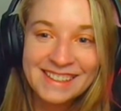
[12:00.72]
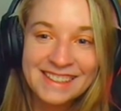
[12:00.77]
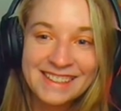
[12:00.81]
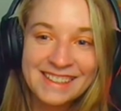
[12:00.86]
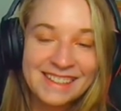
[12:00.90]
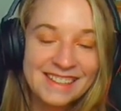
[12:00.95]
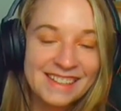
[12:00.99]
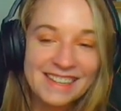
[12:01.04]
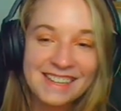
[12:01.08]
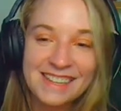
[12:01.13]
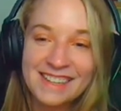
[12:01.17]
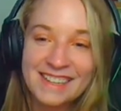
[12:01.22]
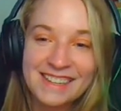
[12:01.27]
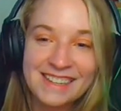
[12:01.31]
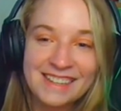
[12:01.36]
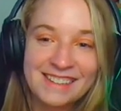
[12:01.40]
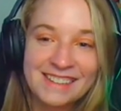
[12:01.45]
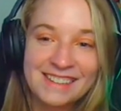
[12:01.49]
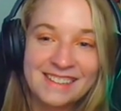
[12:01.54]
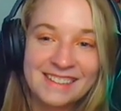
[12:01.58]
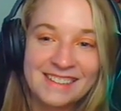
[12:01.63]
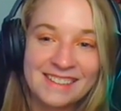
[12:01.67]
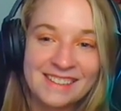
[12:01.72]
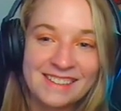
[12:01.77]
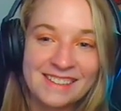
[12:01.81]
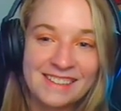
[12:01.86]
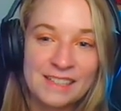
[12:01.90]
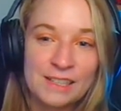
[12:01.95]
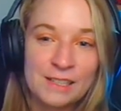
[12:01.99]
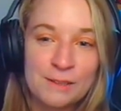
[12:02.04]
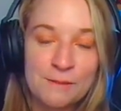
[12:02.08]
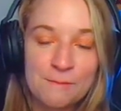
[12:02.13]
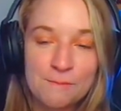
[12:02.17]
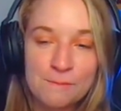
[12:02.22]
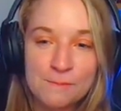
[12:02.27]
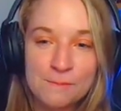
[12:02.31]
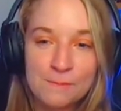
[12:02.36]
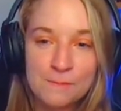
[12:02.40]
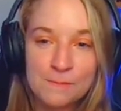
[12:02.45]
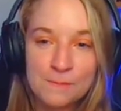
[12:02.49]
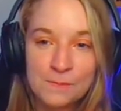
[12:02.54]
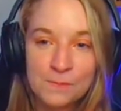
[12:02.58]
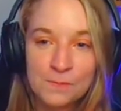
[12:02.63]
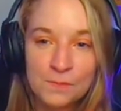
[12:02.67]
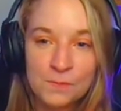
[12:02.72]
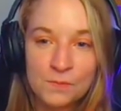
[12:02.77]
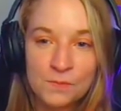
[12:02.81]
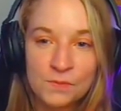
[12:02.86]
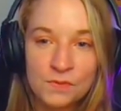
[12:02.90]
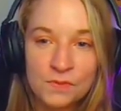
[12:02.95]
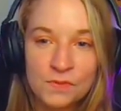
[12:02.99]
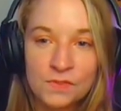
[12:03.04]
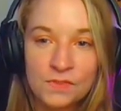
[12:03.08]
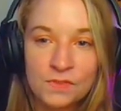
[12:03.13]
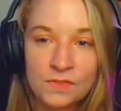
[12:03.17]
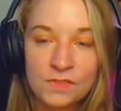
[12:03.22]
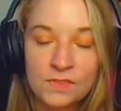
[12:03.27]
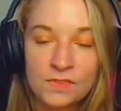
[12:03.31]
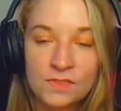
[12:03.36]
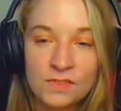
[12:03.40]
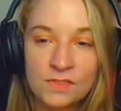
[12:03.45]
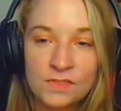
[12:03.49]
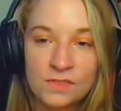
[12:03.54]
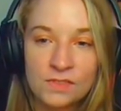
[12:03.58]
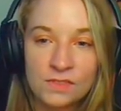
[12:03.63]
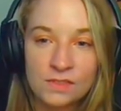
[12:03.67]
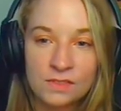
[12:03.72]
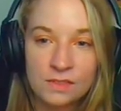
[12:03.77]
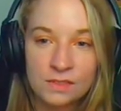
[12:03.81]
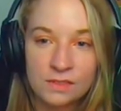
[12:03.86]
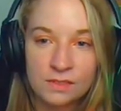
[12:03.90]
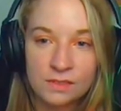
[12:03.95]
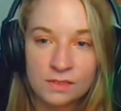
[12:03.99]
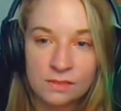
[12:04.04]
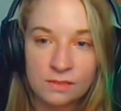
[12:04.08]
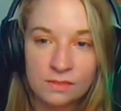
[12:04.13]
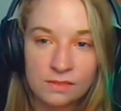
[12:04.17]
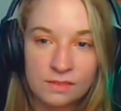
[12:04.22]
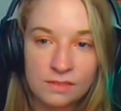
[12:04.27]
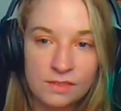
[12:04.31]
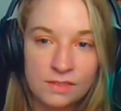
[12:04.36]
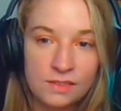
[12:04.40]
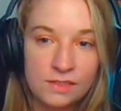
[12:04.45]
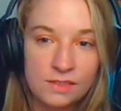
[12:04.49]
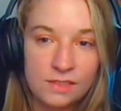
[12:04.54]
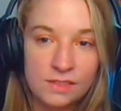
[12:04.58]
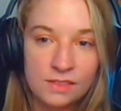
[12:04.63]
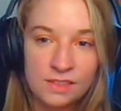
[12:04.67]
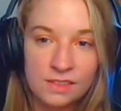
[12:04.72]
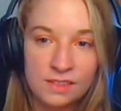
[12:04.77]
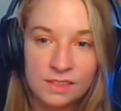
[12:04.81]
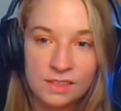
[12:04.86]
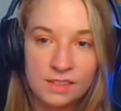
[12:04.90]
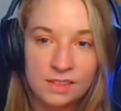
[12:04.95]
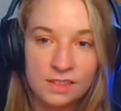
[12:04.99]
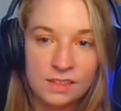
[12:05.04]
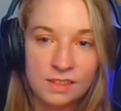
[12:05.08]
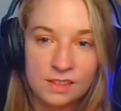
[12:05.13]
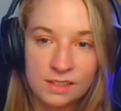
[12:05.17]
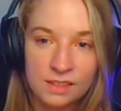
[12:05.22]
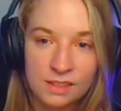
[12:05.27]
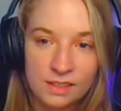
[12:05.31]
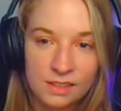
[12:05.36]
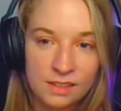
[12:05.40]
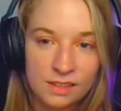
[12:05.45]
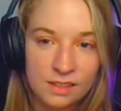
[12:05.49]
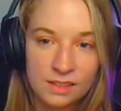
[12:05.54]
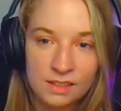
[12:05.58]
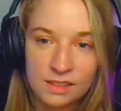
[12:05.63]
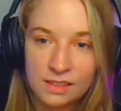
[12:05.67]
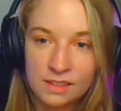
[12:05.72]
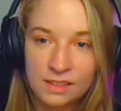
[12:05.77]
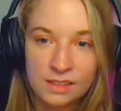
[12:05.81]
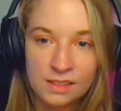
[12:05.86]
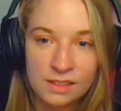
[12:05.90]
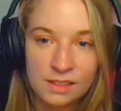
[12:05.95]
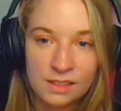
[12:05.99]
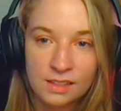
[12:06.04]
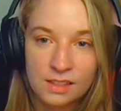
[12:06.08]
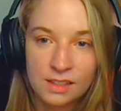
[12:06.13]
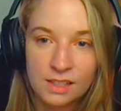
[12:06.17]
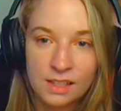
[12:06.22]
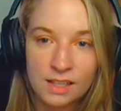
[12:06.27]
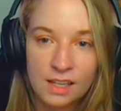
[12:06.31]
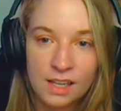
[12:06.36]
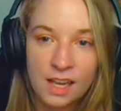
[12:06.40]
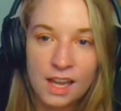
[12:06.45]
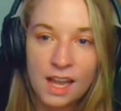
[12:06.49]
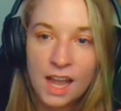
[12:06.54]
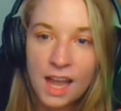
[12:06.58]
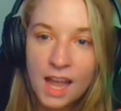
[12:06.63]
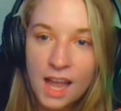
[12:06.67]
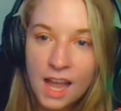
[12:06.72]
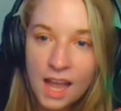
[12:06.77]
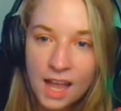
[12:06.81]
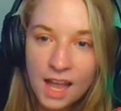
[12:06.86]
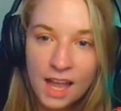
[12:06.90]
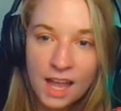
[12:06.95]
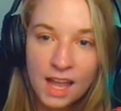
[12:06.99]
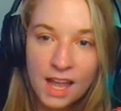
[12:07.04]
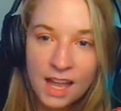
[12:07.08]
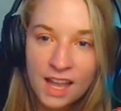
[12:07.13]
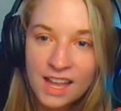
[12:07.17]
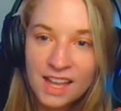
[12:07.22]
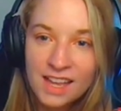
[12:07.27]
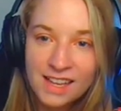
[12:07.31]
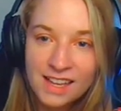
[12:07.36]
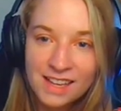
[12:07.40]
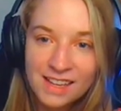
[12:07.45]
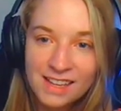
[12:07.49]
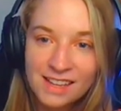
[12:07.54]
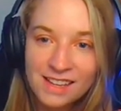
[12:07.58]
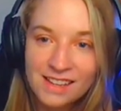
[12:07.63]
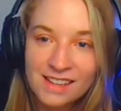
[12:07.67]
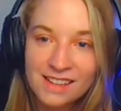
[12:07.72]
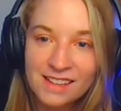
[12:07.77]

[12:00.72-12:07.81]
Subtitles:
(not speaking)